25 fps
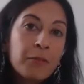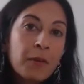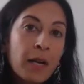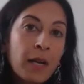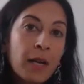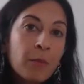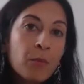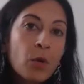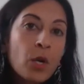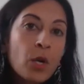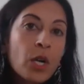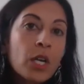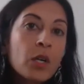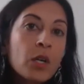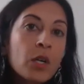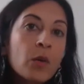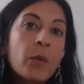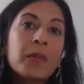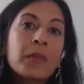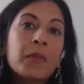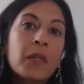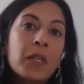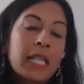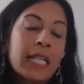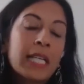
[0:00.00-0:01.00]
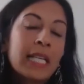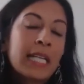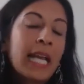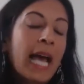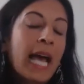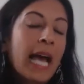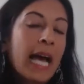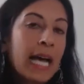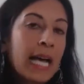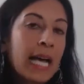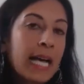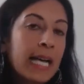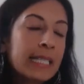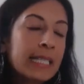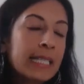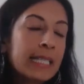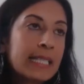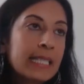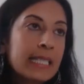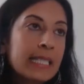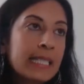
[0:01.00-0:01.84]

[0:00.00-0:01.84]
framework when looking at